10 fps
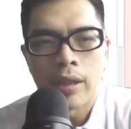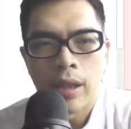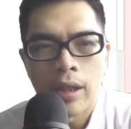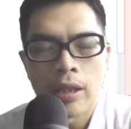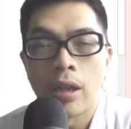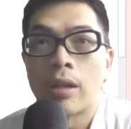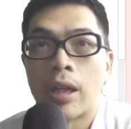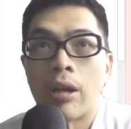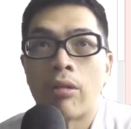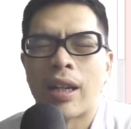Okay, later on
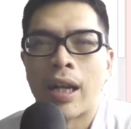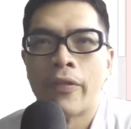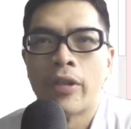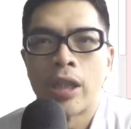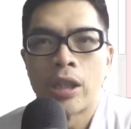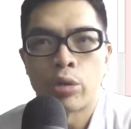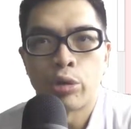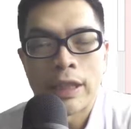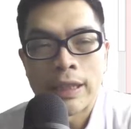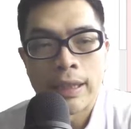I will cover the
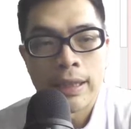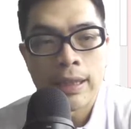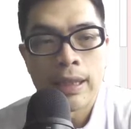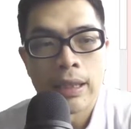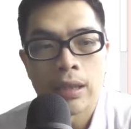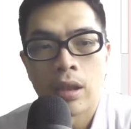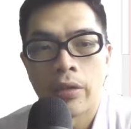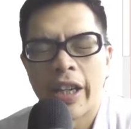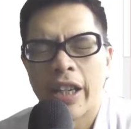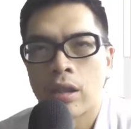3 sisters of
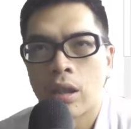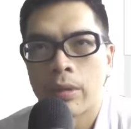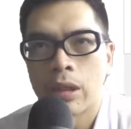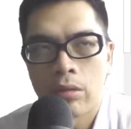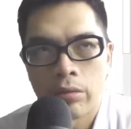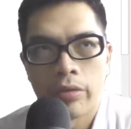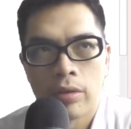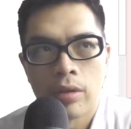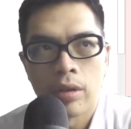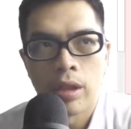economic growth.
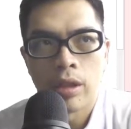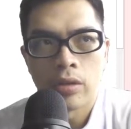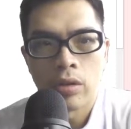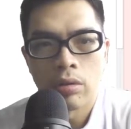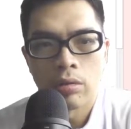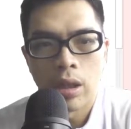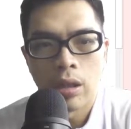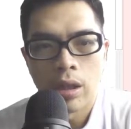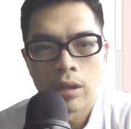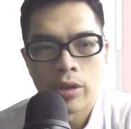Okay, so
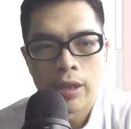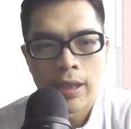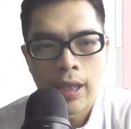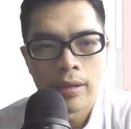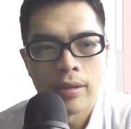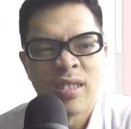I'll address that.